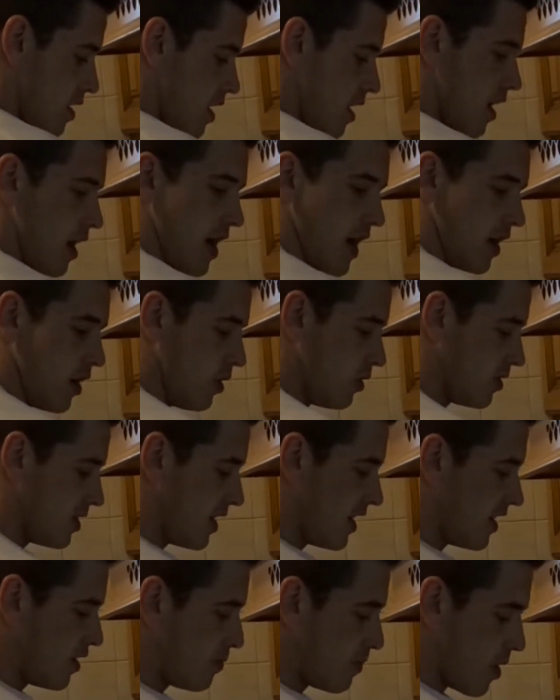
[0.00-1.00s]
I like
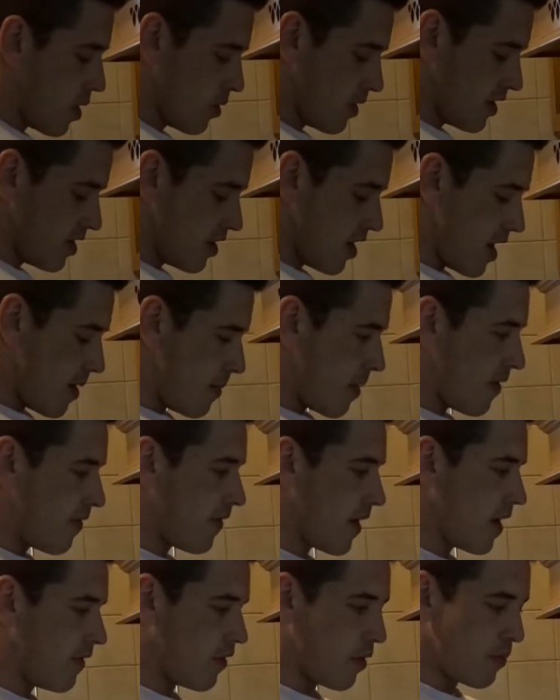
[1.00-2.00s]
using this bowl. It's like my
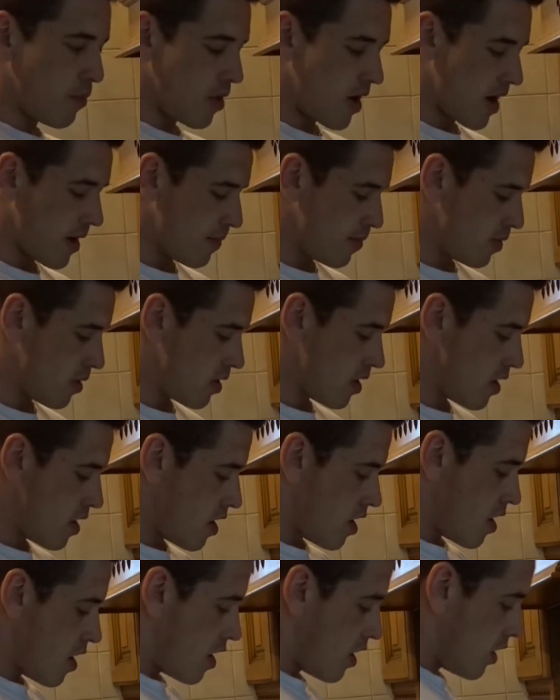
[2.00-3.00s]
favourite prep
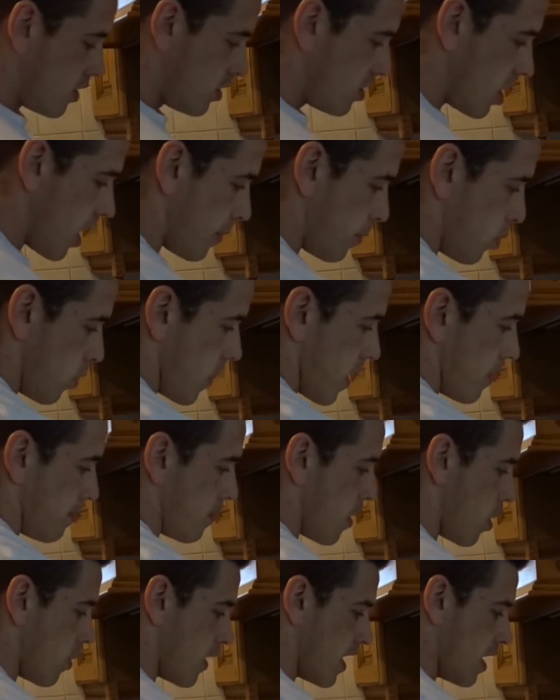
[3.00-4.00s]
Tupperware
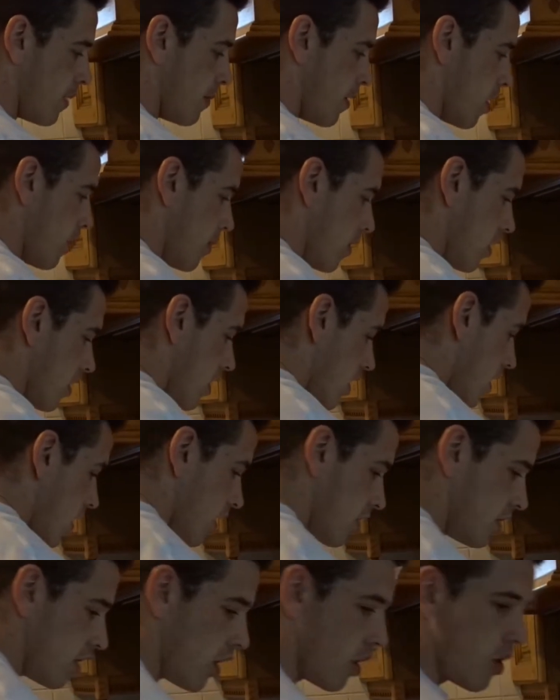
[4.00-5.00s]
bowl at the moment.
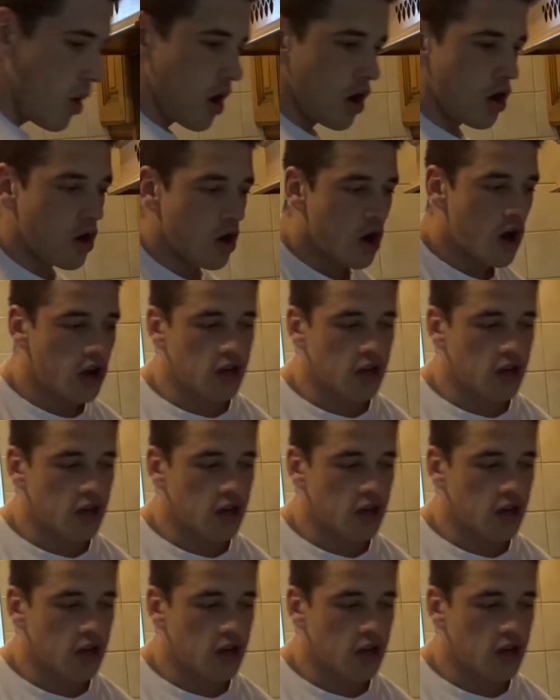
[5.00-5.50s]
So I've got